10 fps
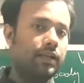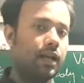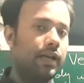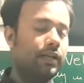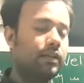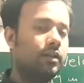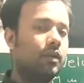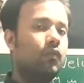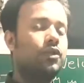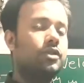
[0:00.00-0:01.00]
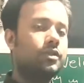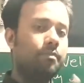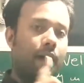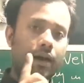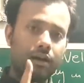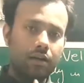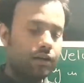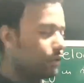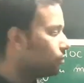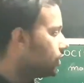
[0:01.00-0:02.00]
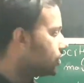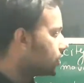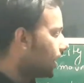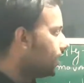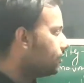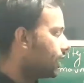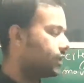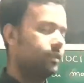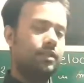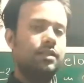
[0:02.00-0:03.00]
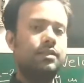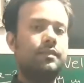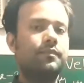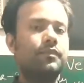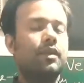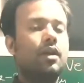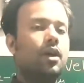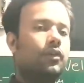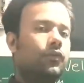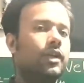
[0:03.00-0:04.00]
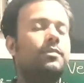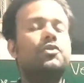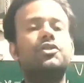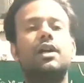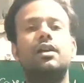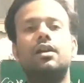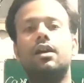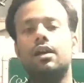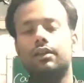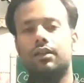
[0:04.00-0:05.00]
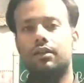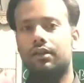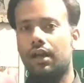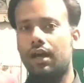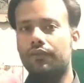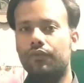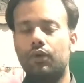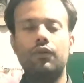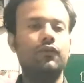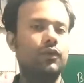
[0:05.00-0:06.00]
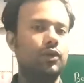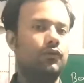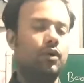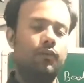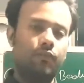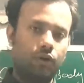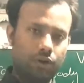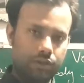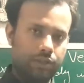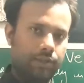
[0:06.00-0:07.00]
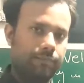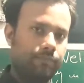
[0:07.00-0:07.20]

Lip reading: line which is parallel to the time axis represent the graph of uniform velocity.